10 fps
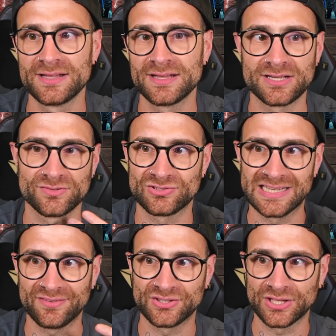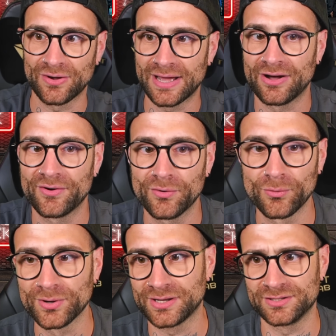He could have just left it go out,
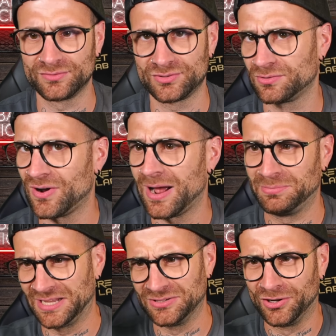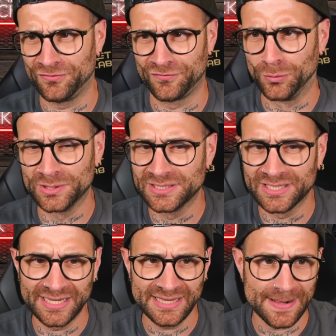or he could have just grabbed it and not fallen
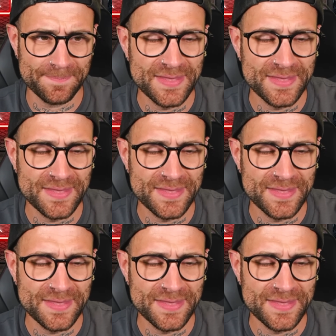like that.